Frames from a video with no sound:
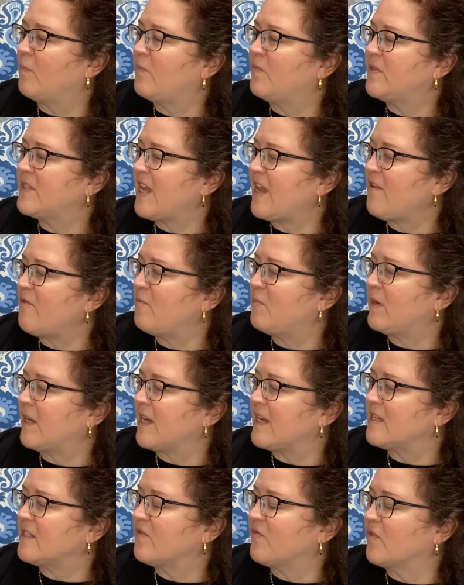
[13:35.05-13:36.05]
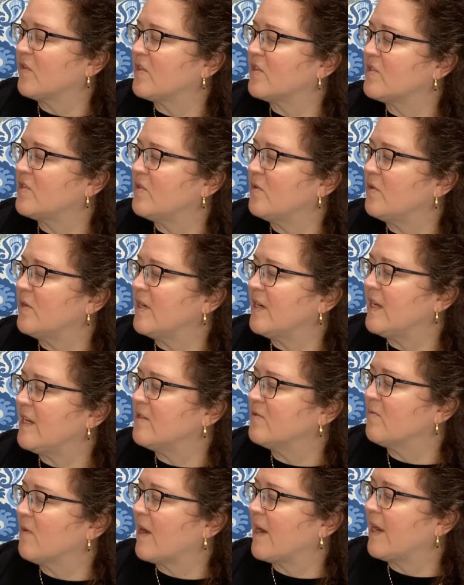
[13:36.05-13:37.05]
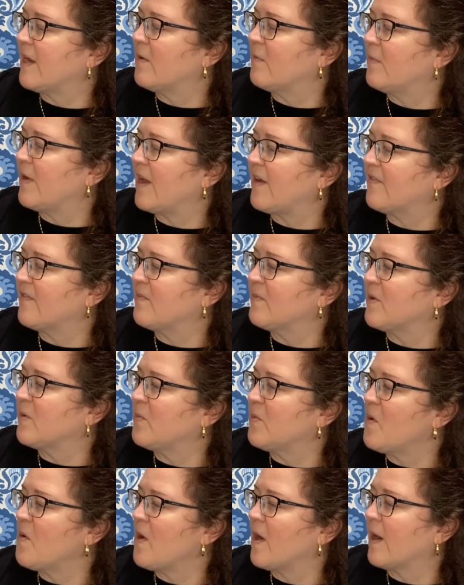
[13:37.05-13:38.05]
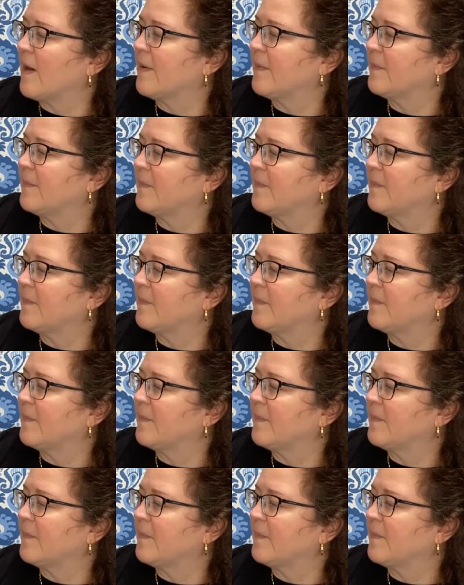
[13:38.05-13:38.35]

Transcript: safe place for the Sudanese running away from the war.